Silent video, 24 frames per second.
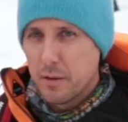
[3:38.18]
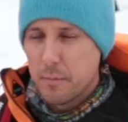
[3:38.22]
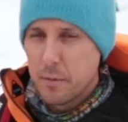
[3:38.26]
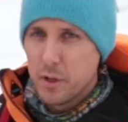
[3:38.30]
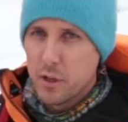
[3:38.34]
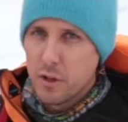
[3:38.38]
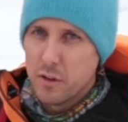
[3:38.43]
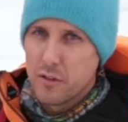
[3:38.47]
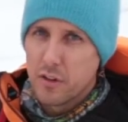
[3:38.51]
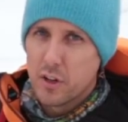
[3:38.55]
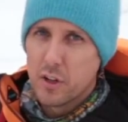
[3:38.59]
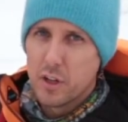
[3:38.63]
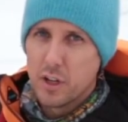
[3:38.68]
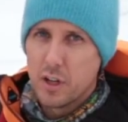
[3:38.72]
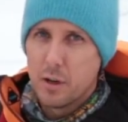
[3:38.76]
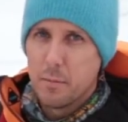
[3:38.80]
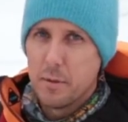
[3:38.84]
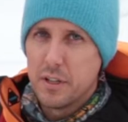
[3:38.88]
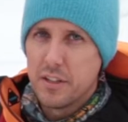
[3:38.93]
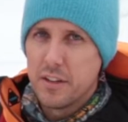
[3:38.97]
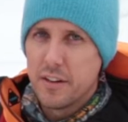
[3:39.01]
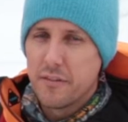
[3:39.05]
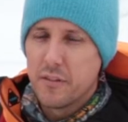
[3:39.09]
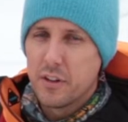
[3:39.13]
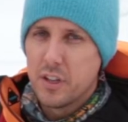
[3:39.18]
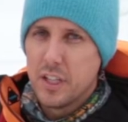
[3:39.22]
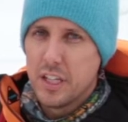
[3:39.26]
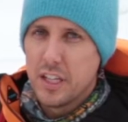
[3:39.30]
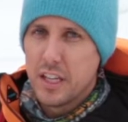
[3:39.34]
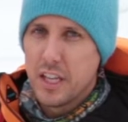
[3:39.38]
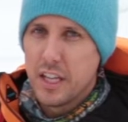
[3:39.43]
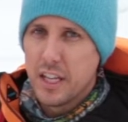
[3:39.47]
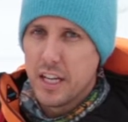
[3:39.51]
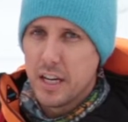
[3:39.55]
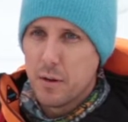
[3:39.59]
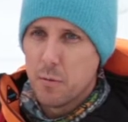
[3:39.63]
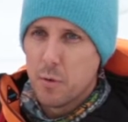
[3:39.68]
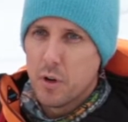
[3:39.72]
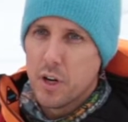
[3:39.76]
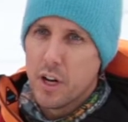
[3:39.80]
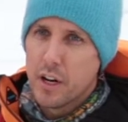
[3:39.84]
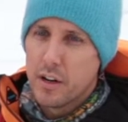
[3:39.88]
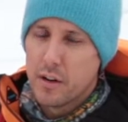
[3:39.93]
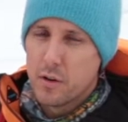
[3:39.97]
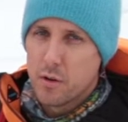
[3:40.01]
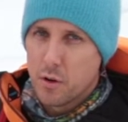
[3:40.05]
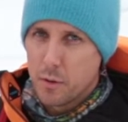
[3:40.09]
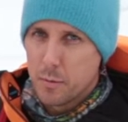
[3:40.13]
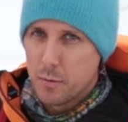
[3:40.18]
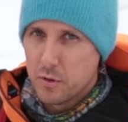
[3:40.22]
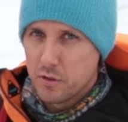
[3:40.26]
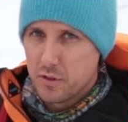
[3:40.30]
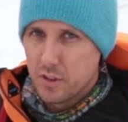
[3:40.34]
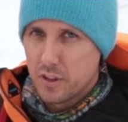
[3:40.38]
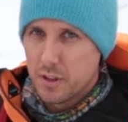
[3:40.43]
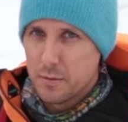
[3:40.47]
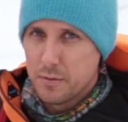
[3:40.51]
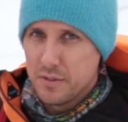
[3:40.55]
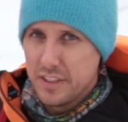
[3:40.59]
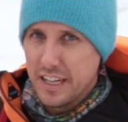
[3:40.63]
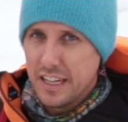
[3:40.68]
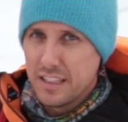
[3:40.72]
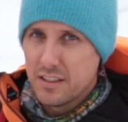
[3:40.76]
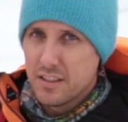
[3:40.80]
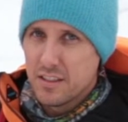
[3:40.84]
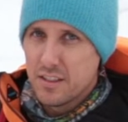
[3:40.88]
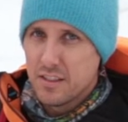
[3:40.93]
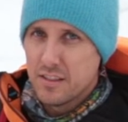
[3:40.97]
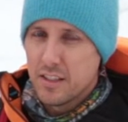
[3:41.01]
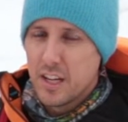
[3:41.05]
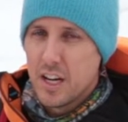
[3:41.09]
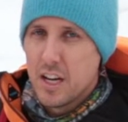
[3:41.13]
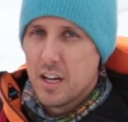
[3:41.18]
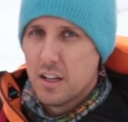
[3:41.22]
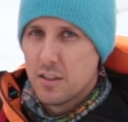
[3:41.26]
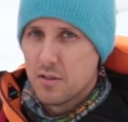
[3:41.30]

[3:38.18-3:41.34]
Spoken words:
to maneuver a little bit differently than they would under normal circumstances,